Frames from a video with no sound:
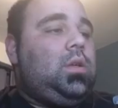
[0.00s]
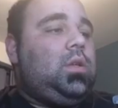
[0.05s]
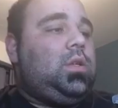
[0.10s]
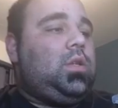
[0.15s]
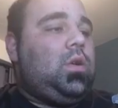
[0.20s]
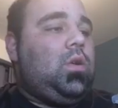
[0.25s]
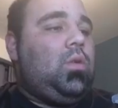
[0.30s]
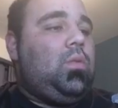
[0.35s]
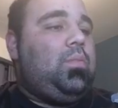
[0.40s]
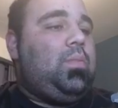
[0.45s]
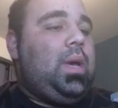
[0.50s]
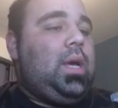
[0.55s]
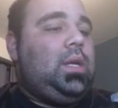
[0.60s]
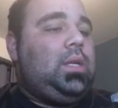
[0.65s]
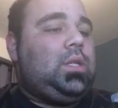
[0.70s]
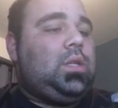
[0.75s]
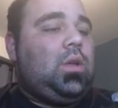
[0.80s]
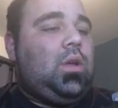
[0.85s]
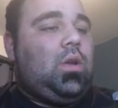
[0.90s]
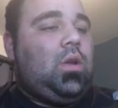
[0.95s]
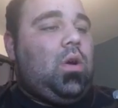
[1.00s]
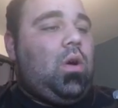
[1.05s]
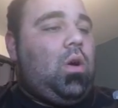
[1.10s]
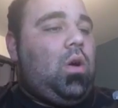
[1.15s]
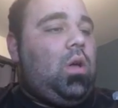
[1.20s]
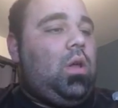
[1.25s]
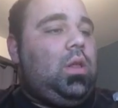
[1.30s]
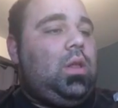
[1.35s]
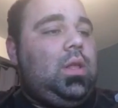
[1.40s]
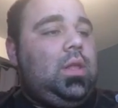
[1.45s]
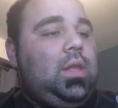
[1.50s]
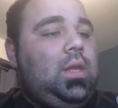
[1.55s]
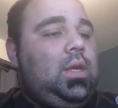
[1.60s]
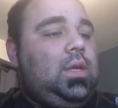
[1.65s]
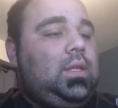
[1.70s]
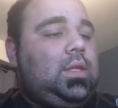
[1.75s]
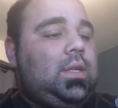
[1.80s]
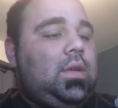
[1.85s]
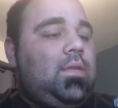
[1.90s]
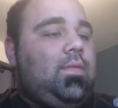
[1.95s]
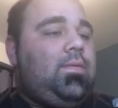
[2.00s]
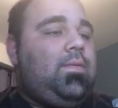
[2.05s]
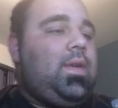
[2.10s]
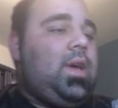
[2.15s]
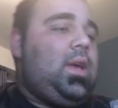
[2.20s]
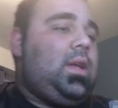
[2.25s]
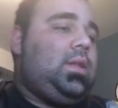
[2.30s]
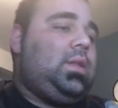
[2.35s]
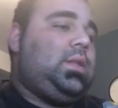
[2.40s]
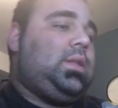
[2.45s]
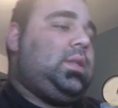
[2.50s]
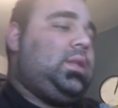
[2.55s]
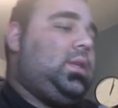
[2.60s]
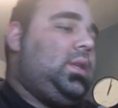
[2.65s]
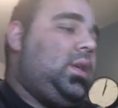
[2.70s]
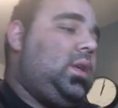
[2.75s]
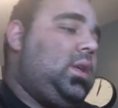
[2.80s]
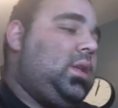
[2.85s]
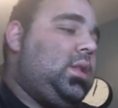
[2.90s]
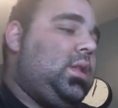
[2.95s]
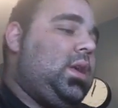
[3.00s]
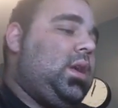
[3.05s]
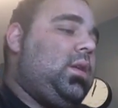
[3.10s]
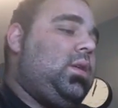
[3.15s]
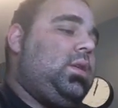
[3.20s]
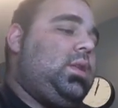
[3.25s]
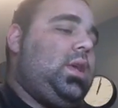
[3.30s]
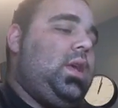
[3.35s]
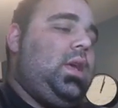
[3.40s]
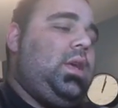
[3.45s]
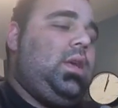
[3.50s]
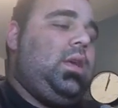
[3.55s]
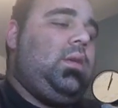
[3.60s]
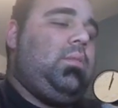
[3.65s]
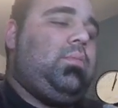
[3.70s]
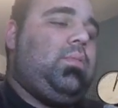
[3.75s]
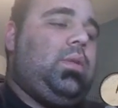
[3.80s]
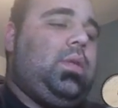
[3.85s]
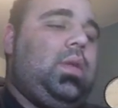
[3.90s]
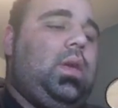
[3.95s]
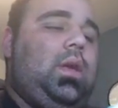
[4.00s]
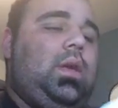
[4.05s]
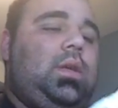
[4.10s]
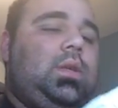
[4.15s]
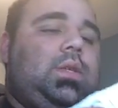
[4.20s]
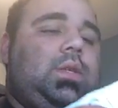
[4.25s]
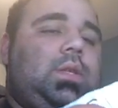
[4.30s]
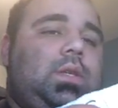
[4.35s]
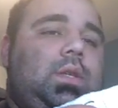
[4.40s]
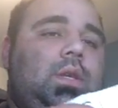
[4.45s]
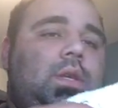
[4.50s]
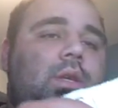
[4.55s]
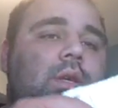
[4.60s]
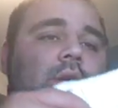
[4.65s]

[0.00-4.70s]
So, based on all of these events that are taking place,